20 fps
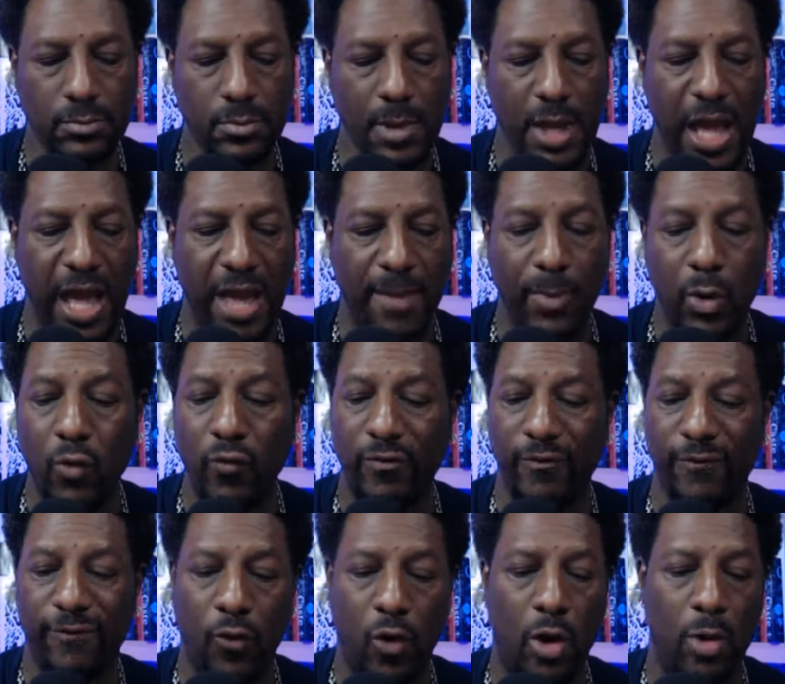and moving
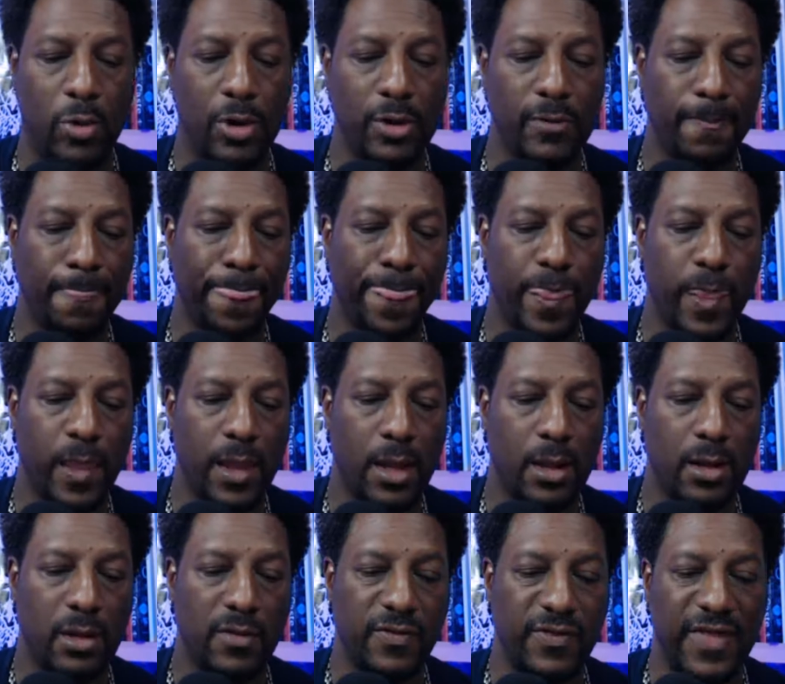forward,
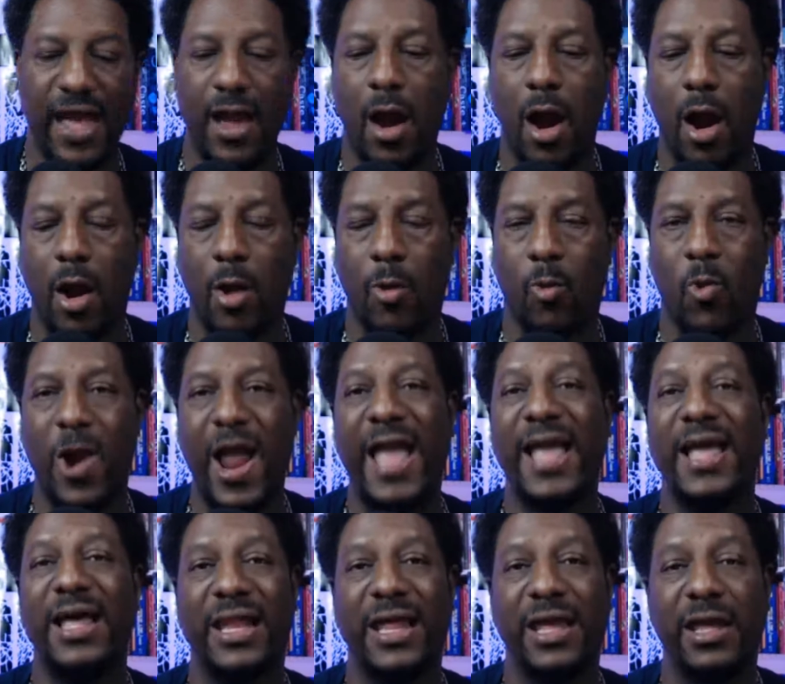they are
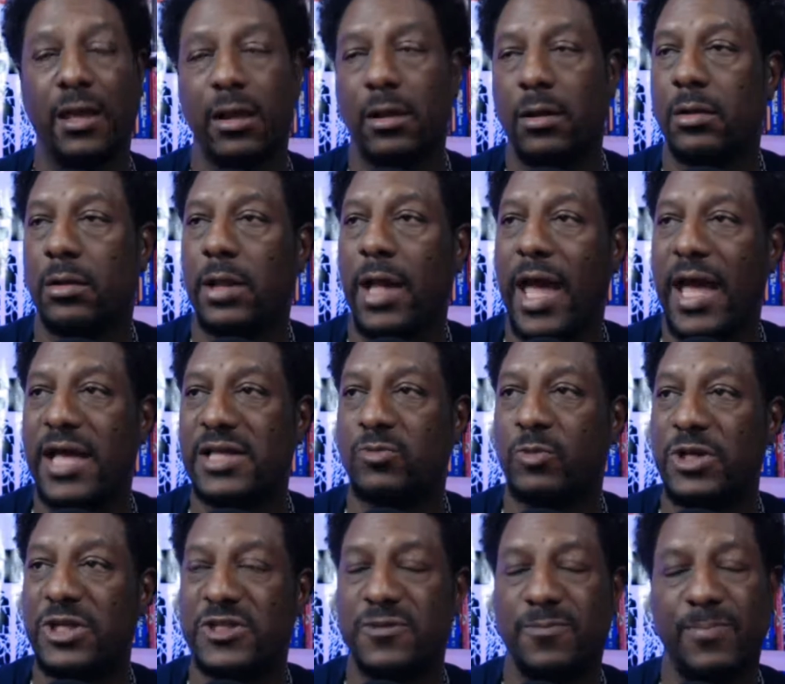wrangling as
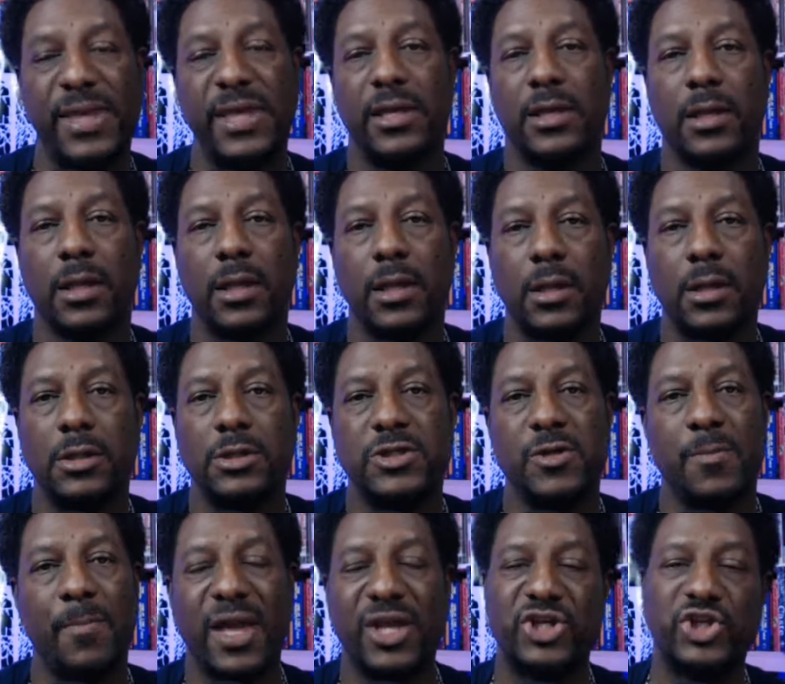we speak to
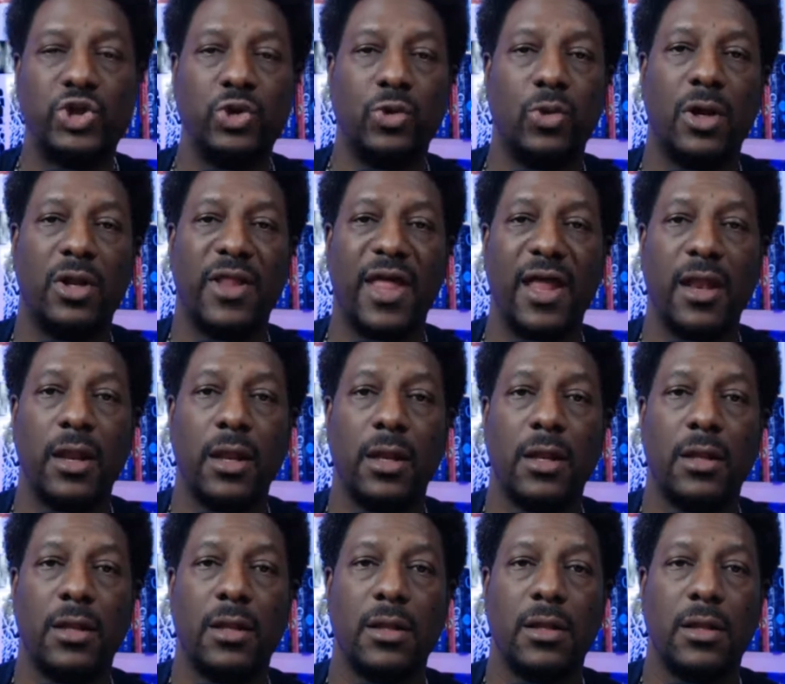make sure that
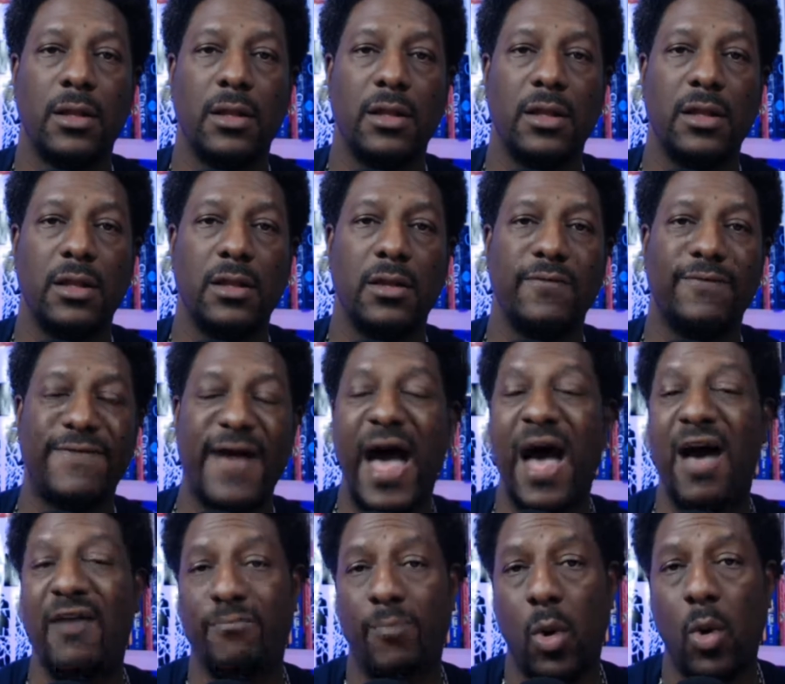
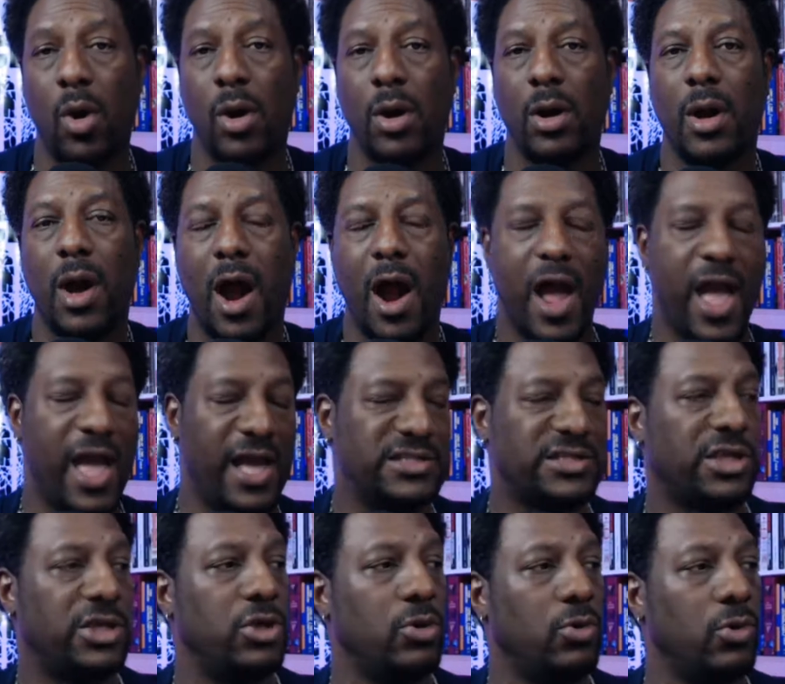5 more are
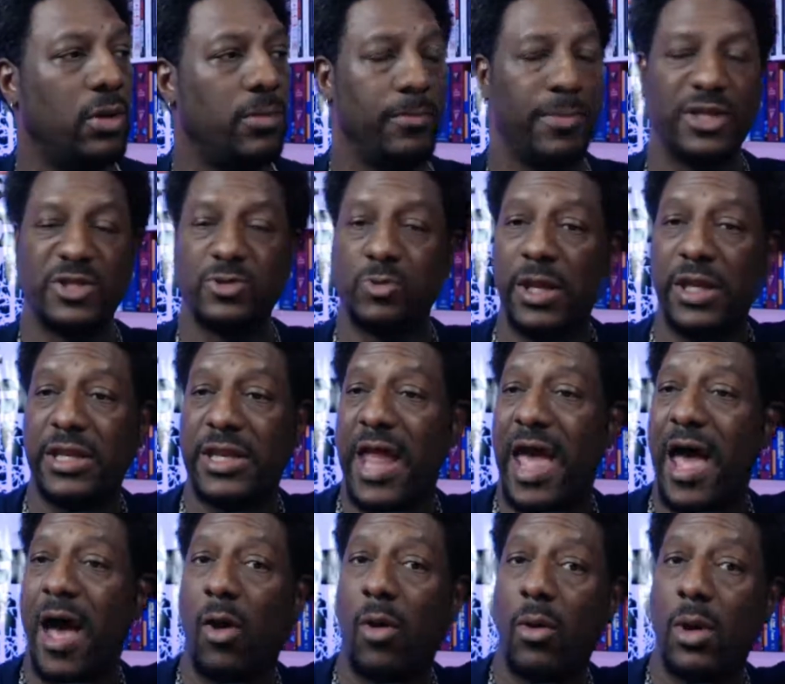executed between
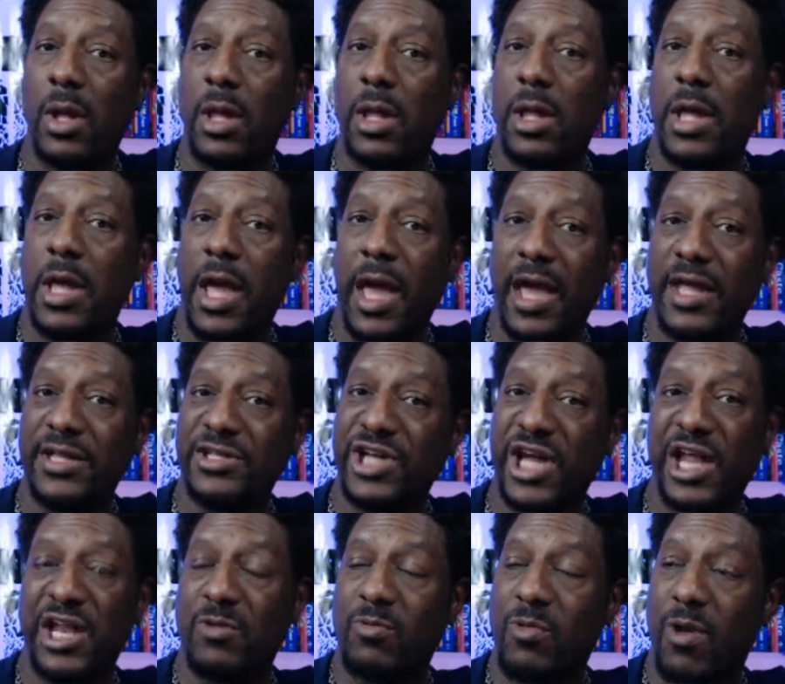now and
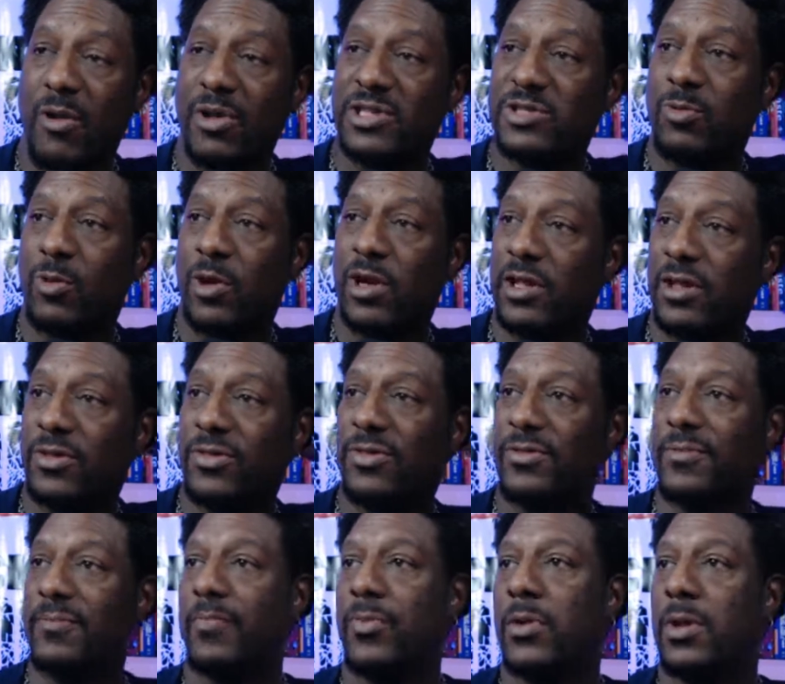January 20th.
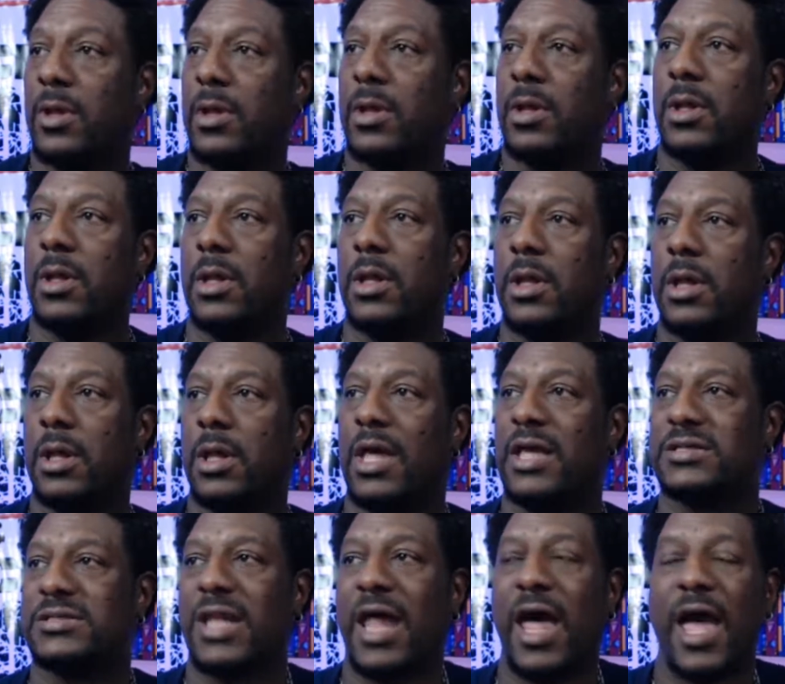
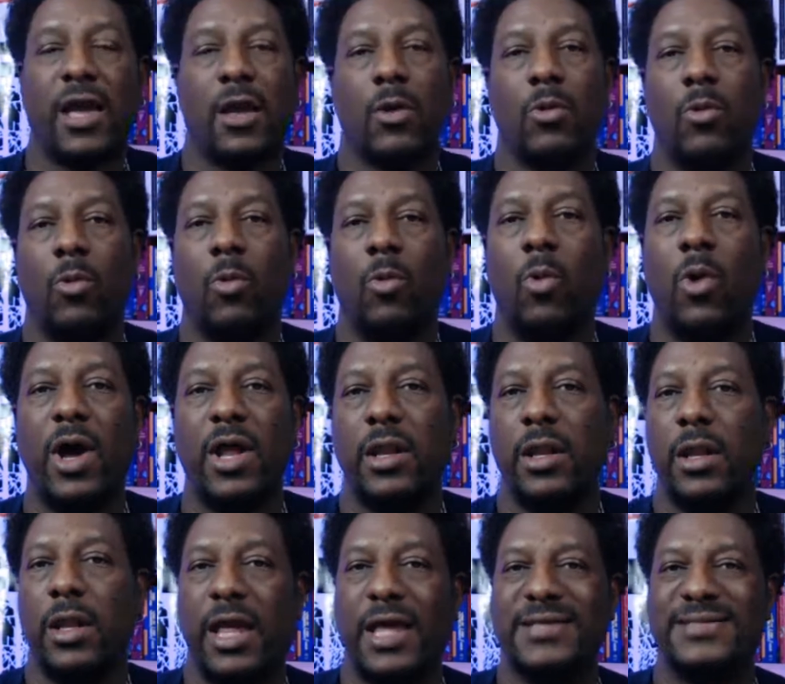It's like, what
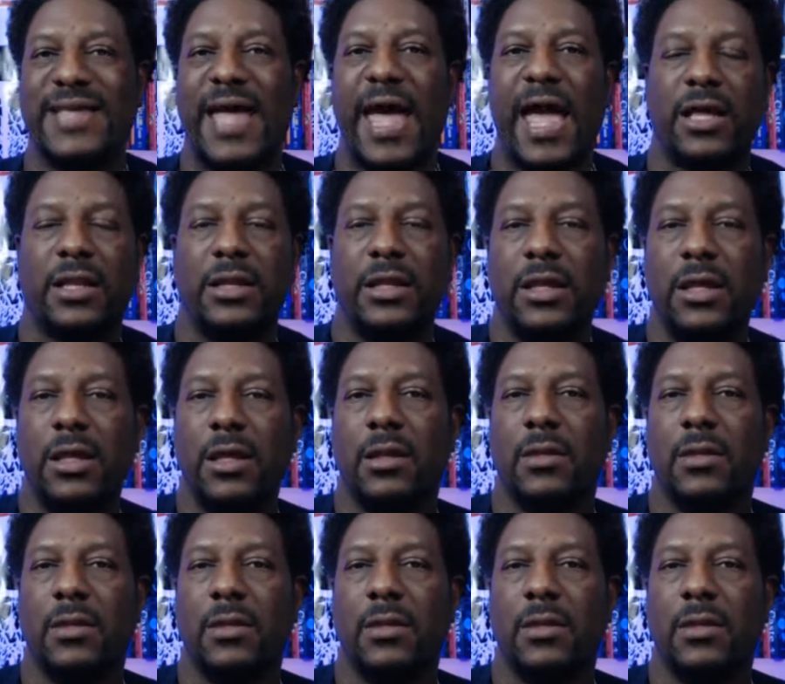exactly